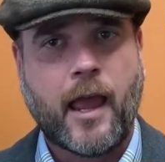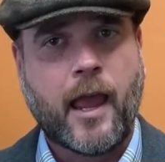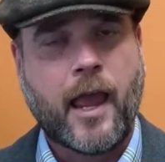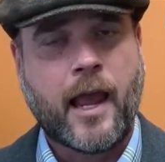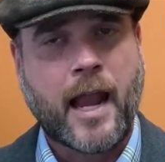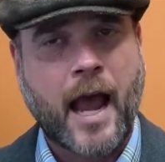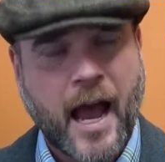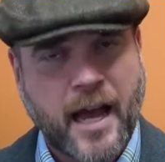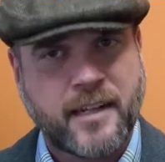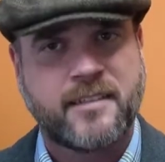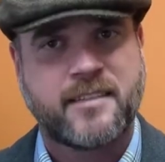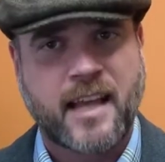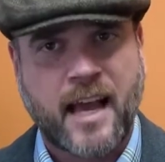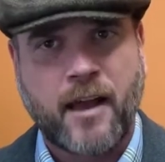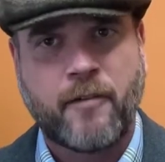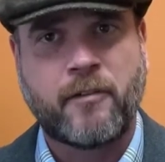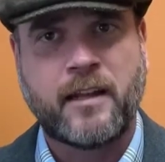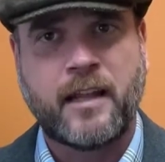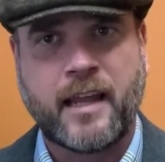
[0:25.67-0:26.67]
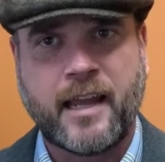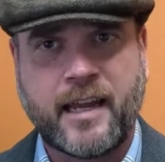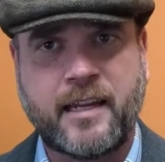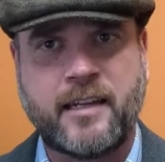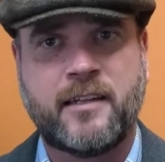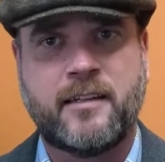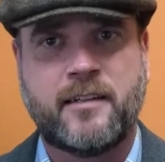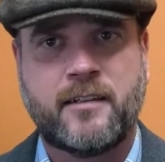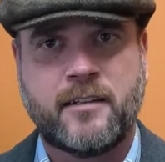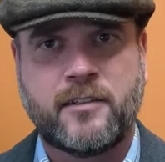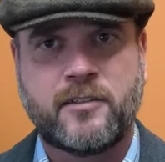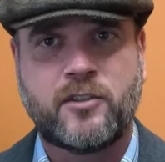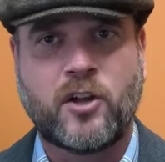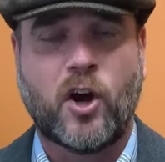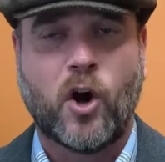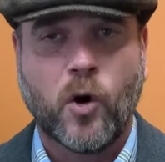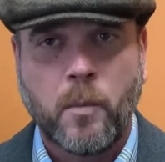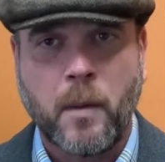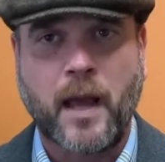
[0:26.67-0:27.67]
And how does that relate to
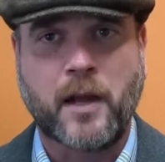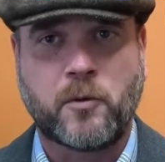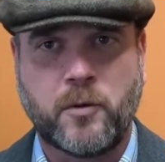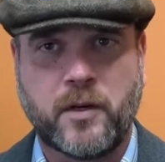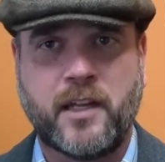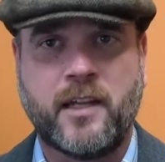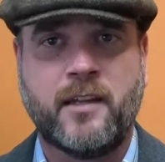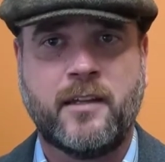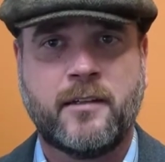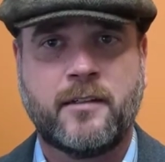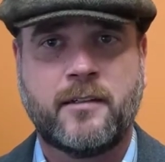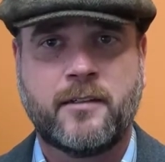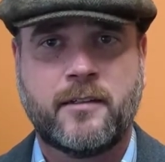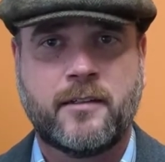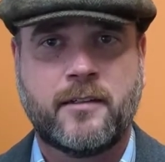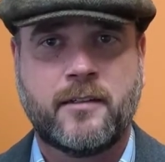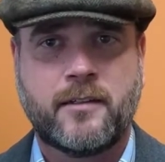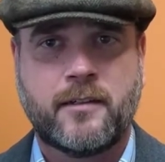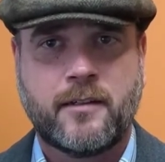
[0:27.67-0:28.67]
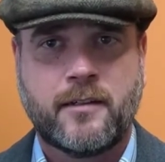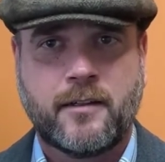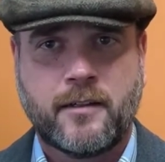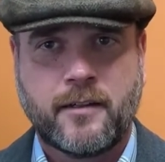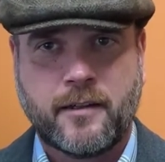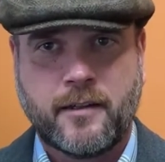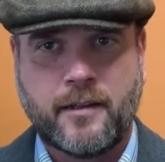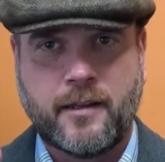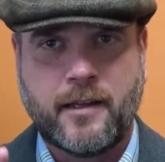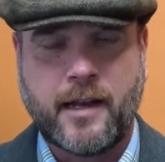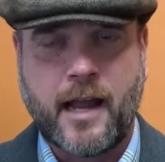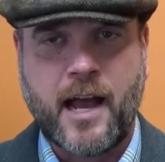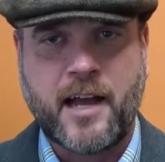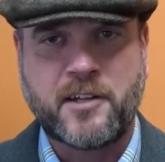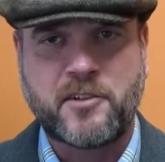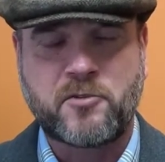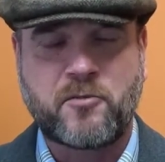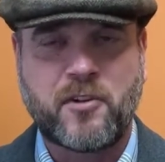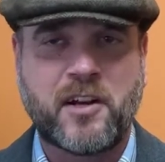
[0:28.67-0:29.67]
home equity? And how
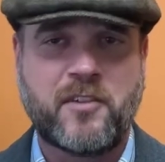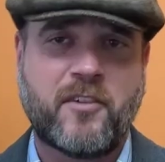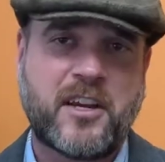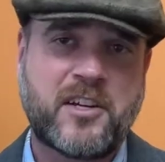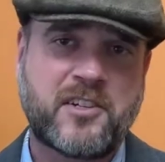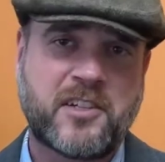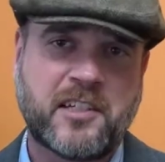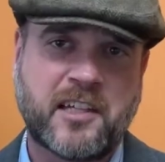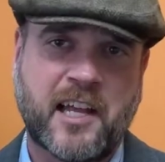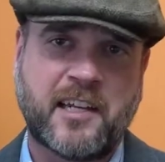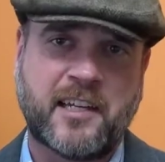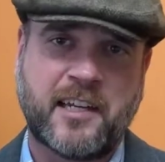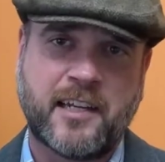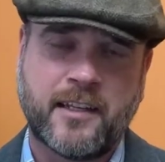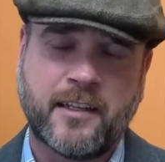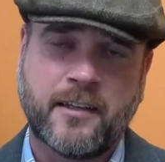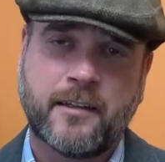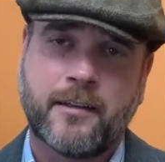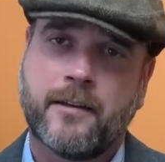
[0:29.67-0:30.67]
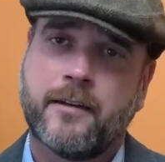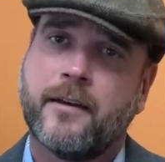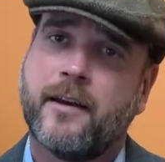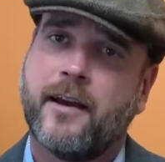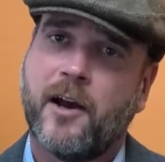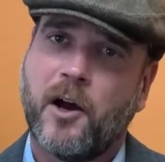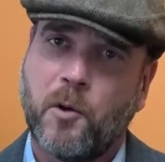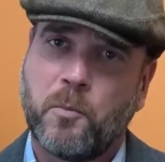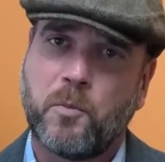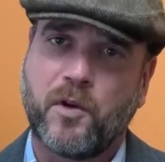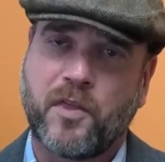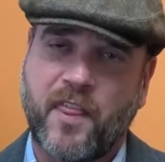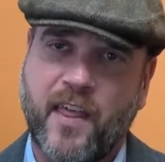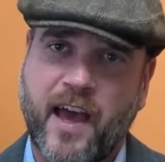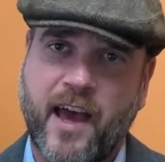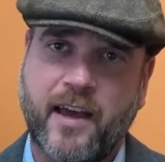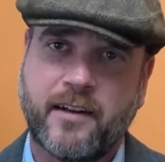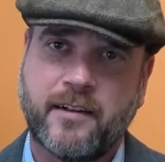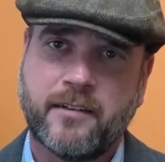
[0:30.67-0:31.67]
does renovation lending help with
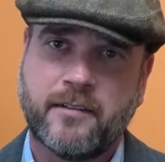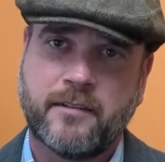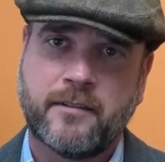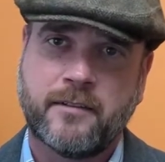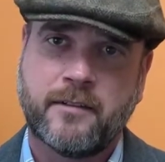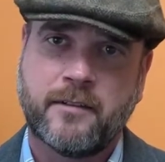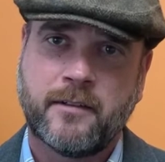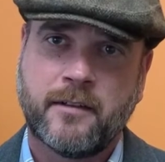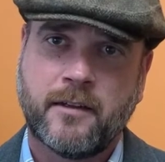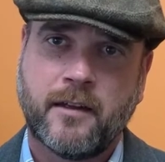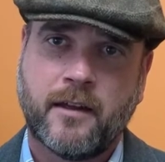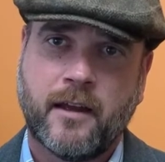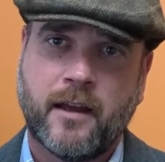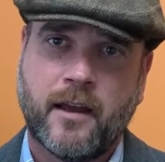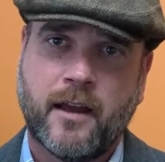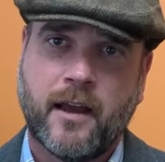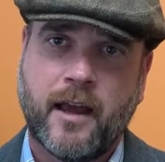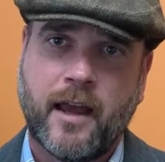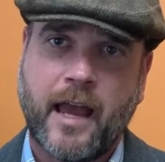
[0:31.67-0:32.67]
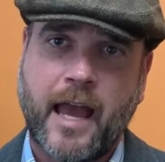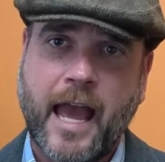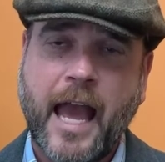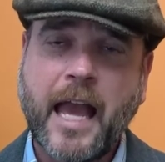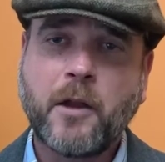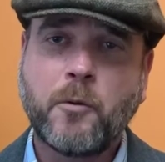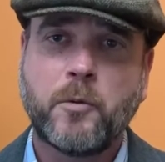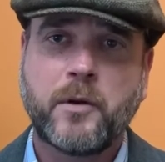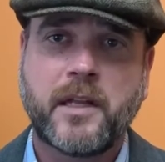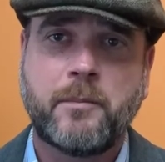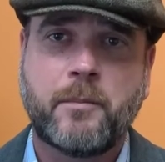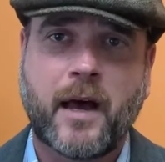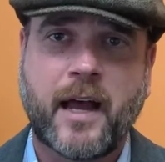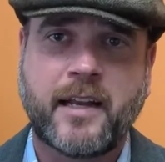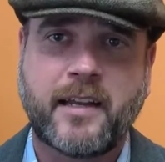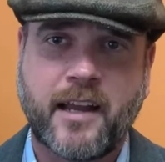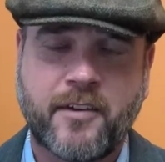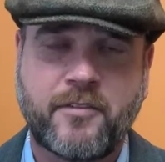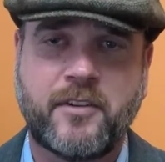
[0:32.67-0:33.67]
that? Equity,
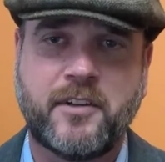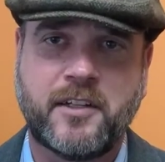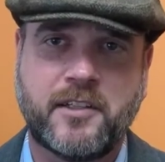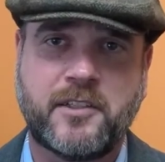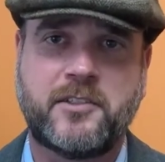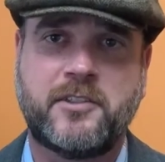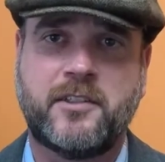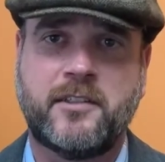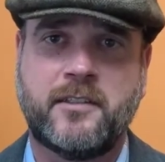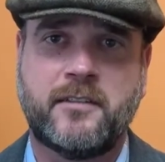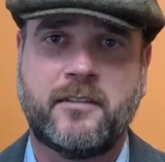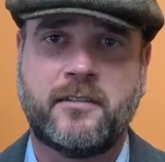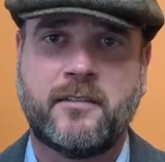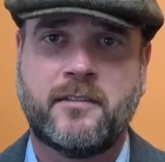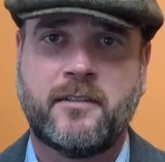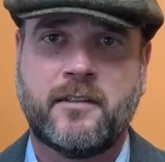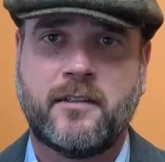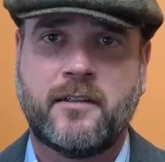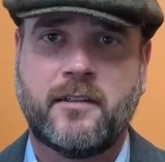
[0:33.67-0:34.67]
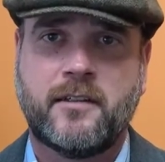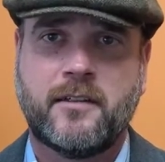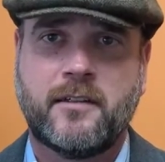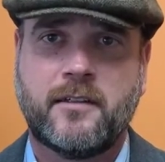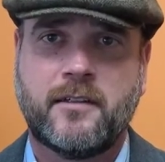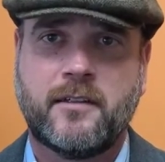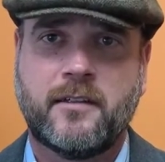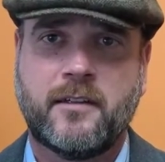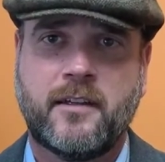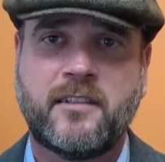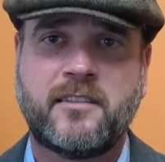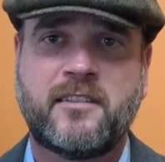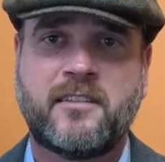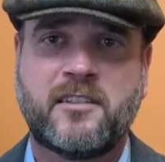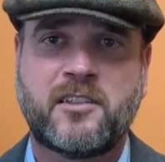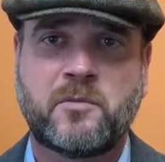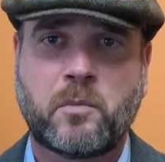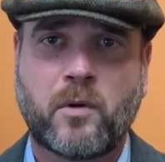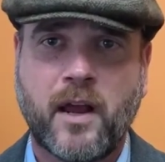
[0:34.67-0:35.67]
by definition, is
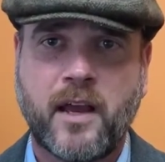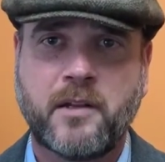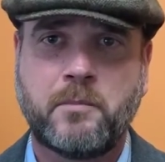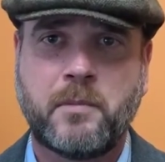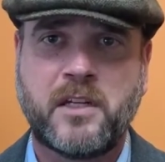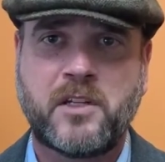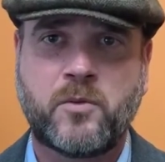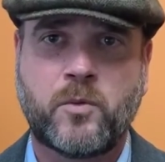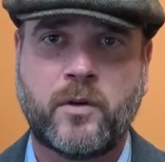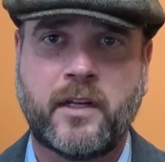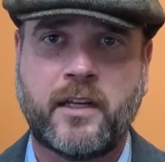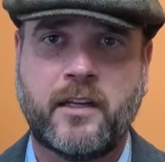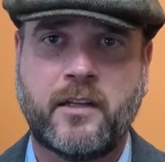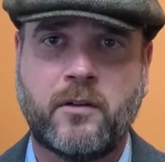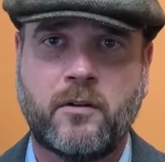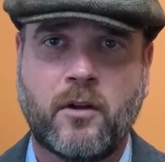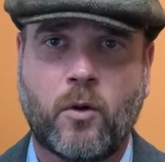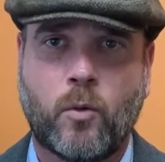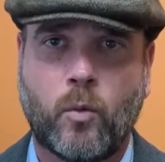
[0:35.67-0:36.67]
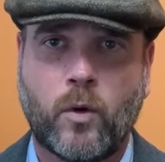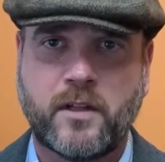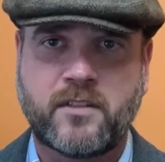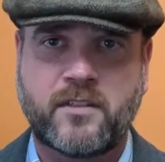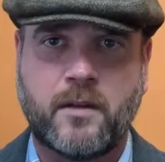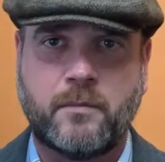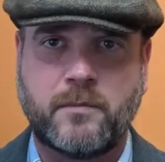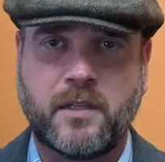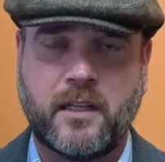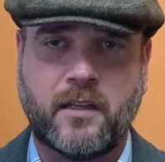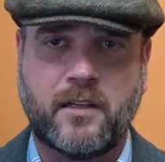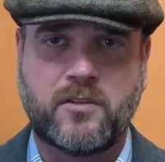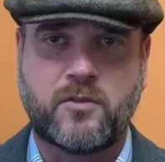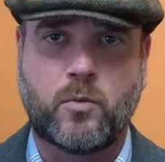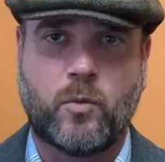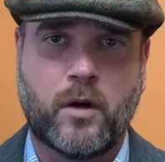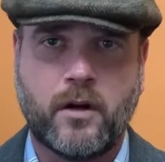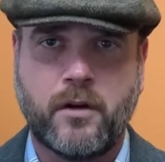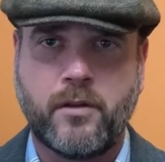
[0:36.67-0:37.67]
the spread between what something is
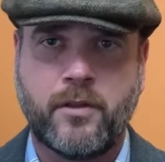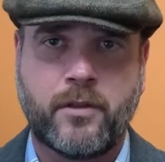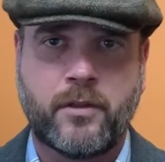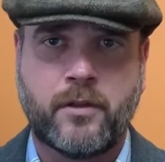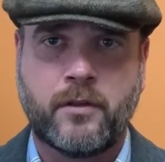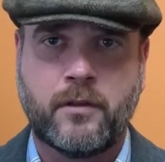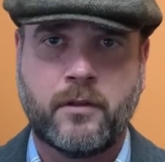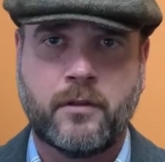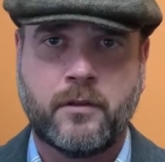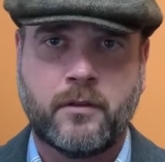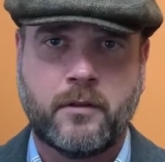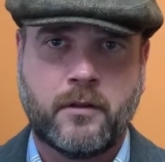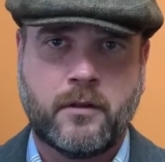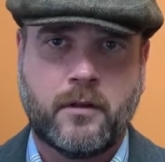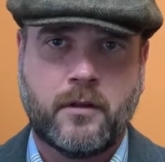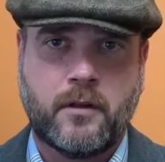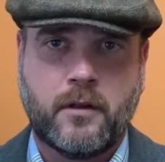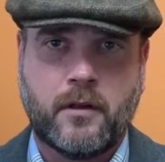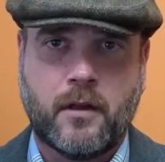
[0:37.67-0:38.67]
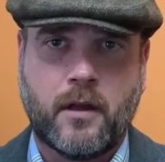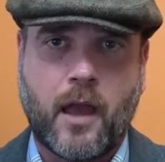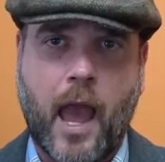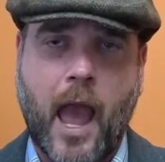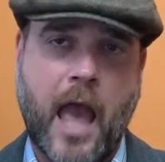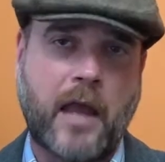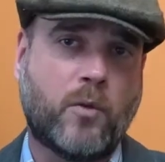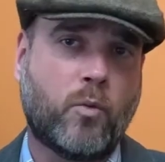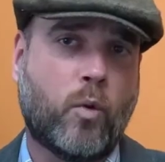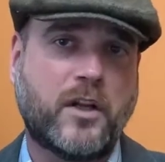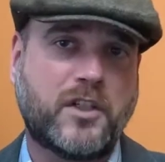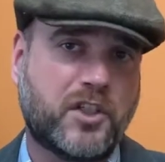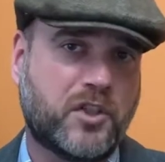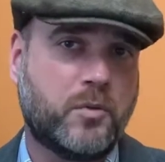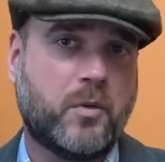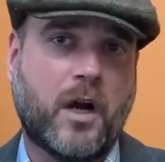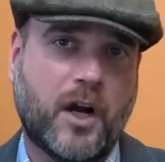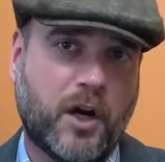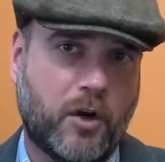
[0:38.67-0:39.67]
worth and what
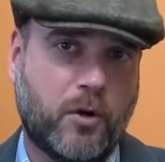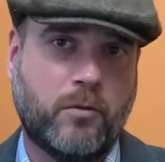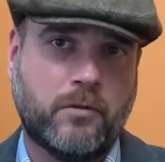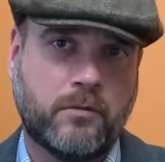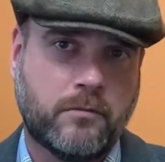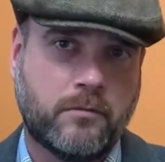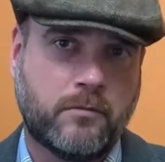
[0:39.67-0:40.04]
you owe.